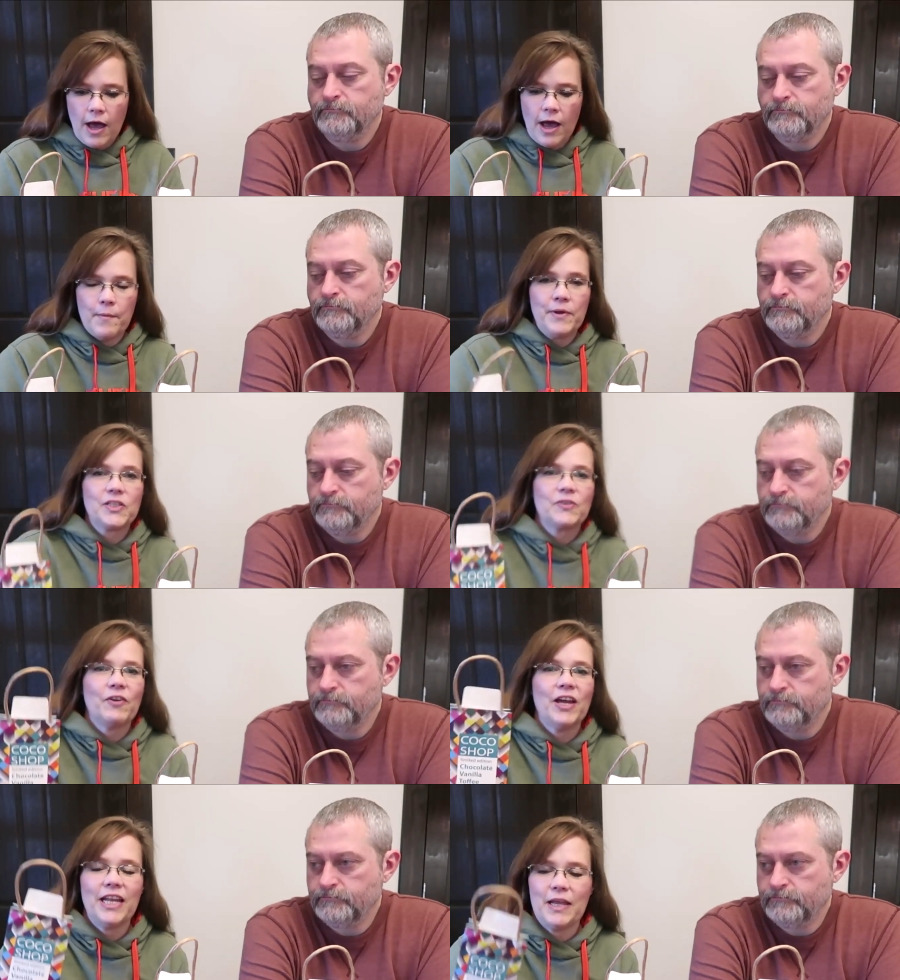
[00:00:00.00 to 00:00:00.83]
Speaker 1: Um, it's
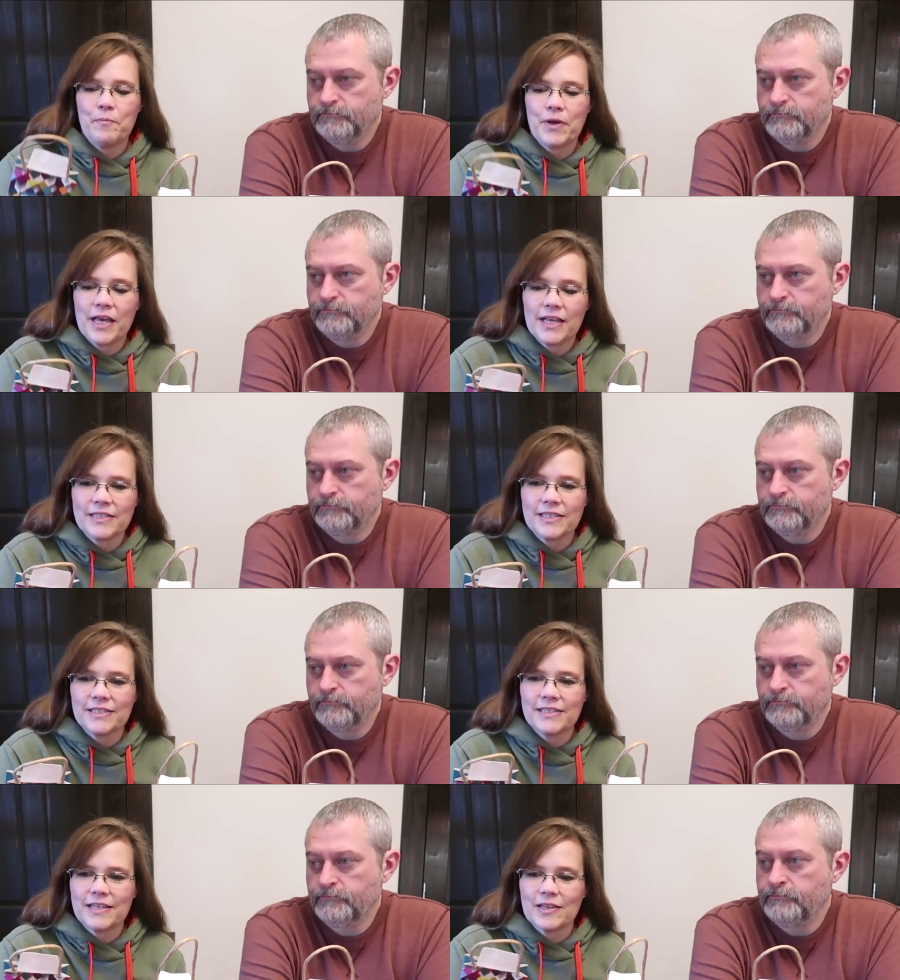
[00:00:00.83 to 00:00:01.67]
funny because
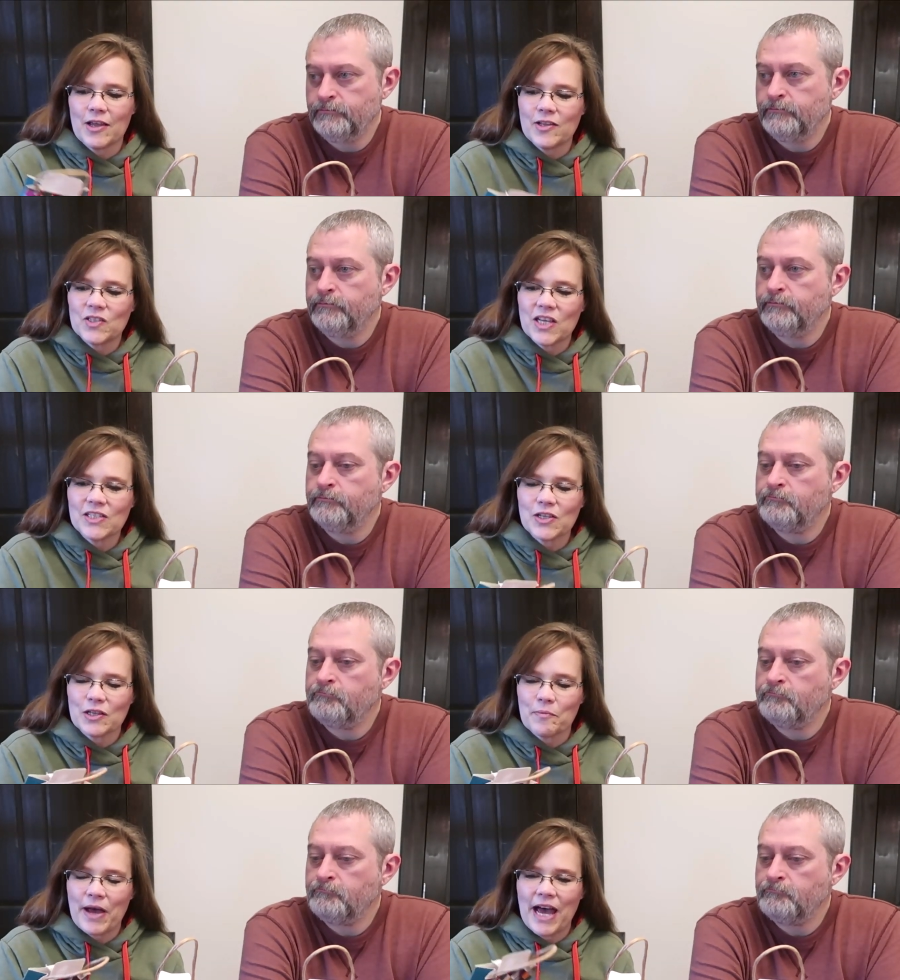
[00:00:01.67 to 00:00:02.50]
it's, it says
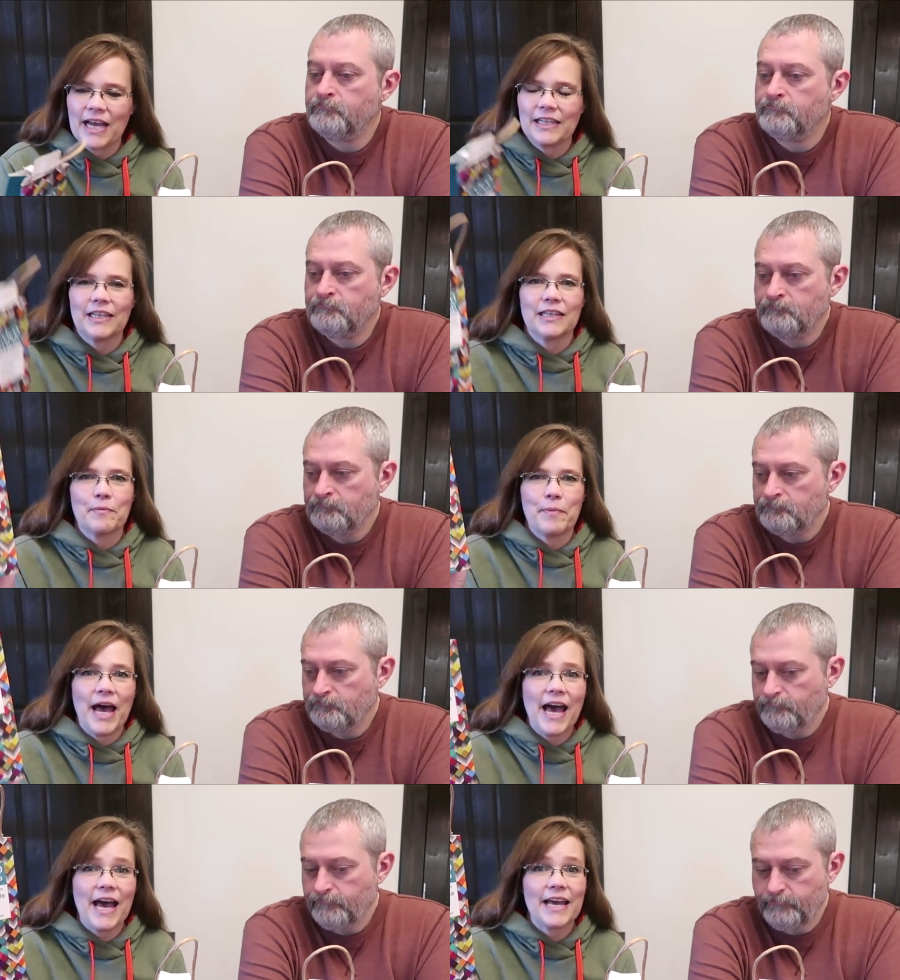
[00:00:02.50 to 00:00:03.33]
on the bag that the
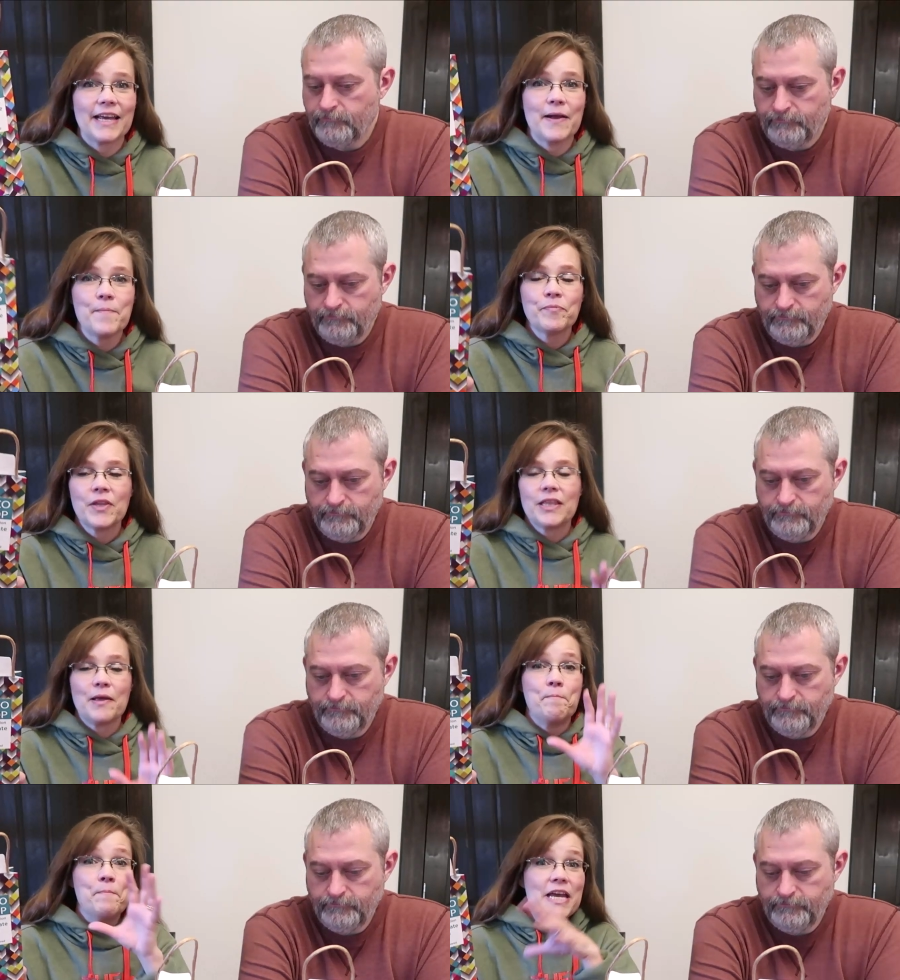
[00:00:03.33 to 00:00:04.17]
bag,
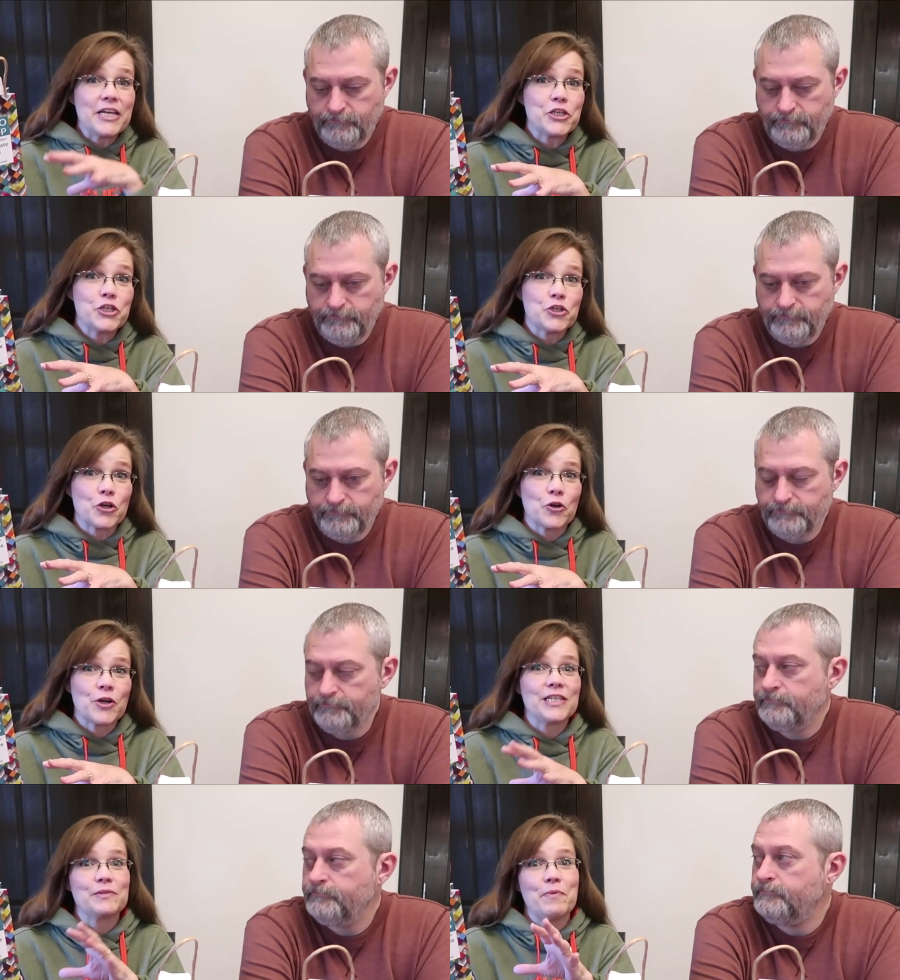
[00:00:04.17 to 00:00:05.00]
the
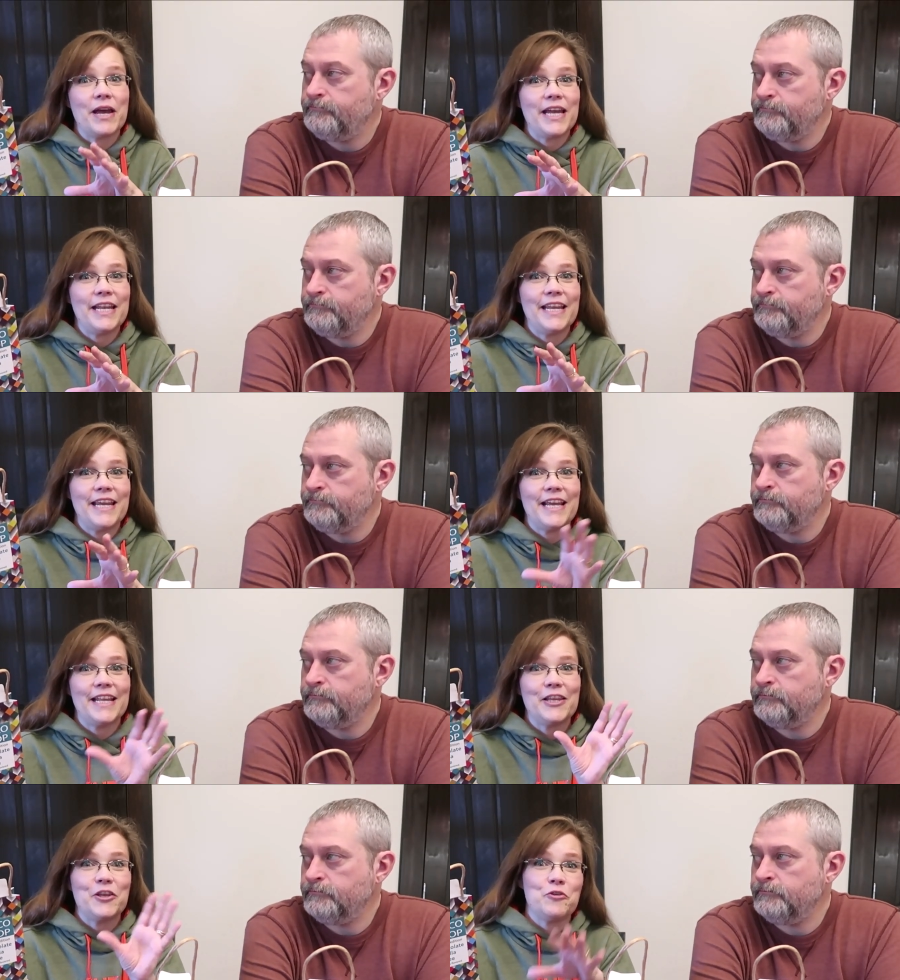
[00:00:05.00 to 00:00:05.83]
mixture is made
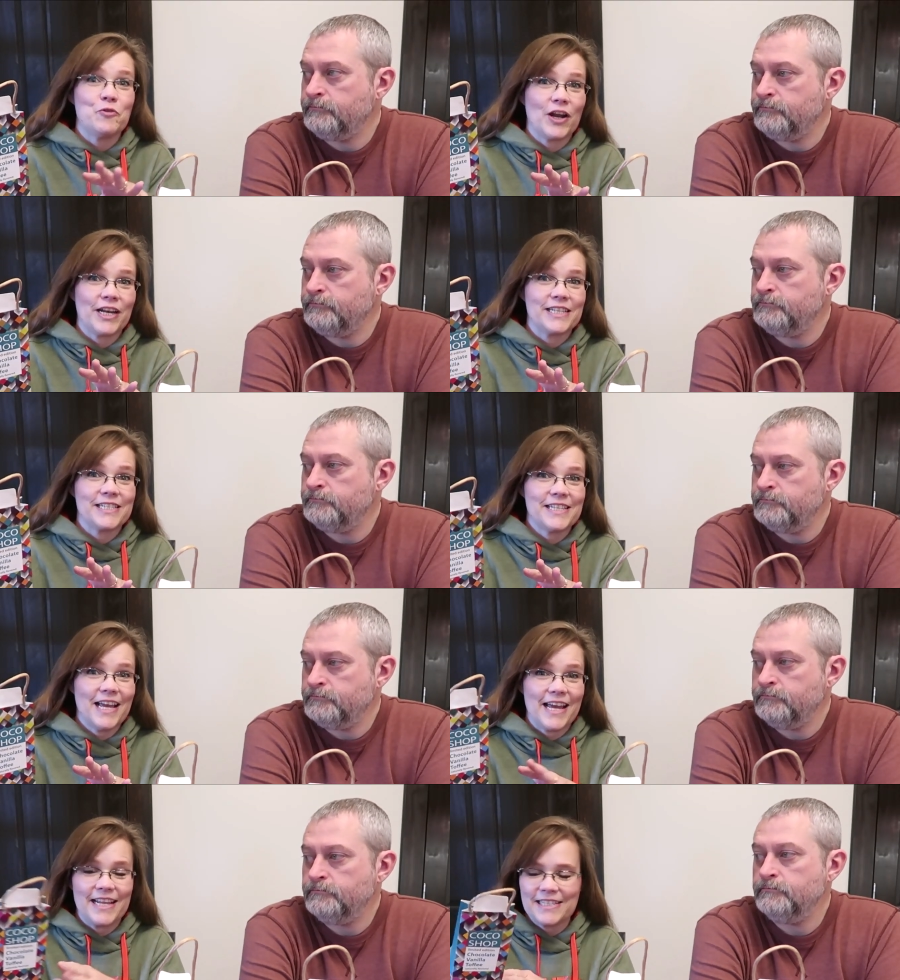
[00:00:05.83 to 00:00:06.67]
in the United
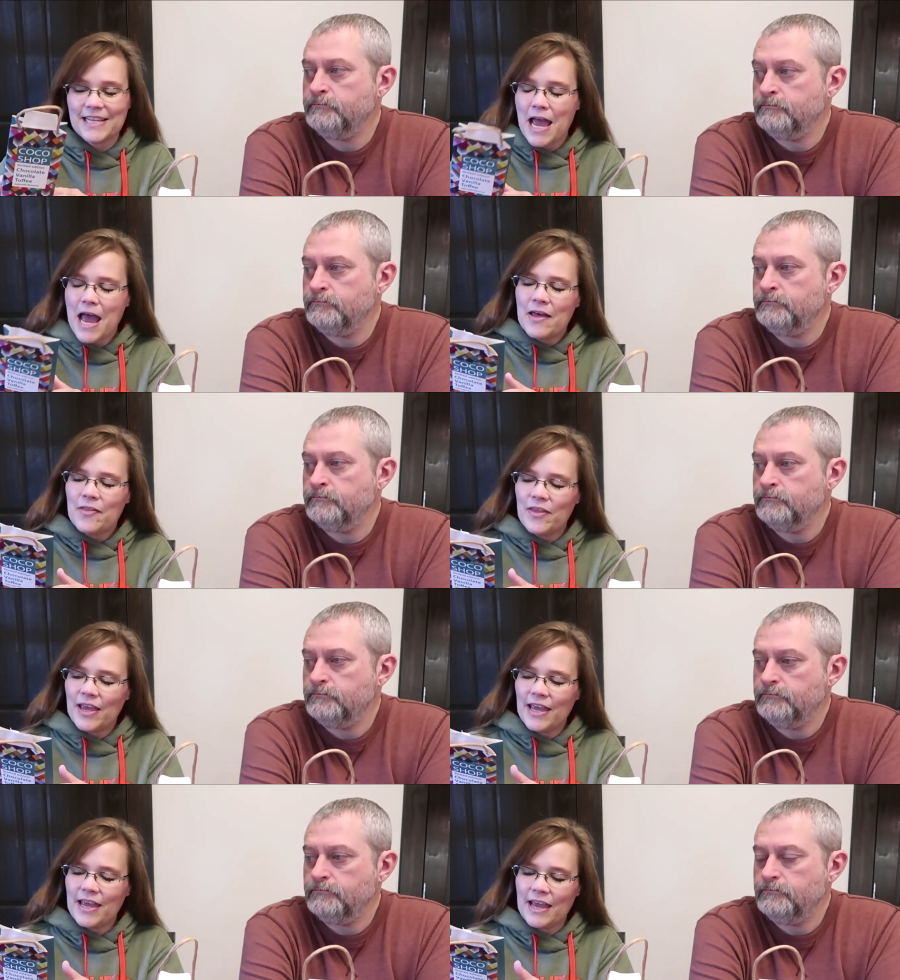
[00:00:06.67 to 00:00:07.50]
States.
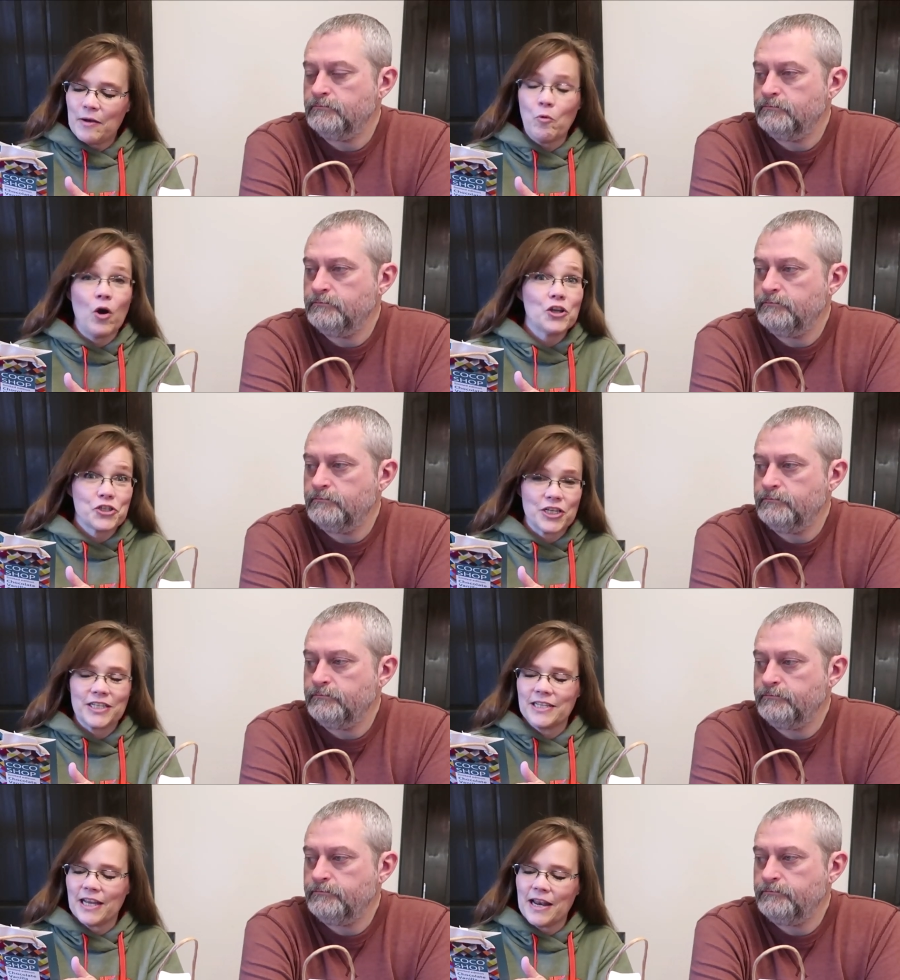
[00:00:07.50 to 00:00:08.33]
The in
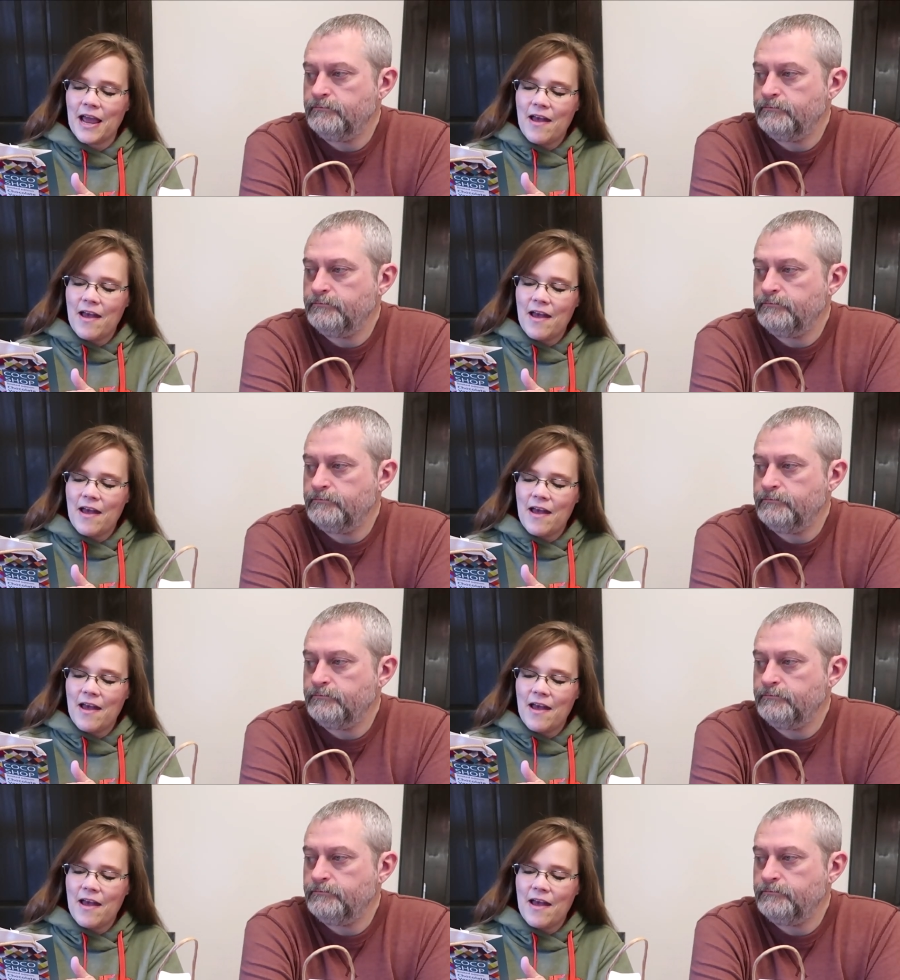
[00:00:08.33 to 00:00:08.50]
Washington,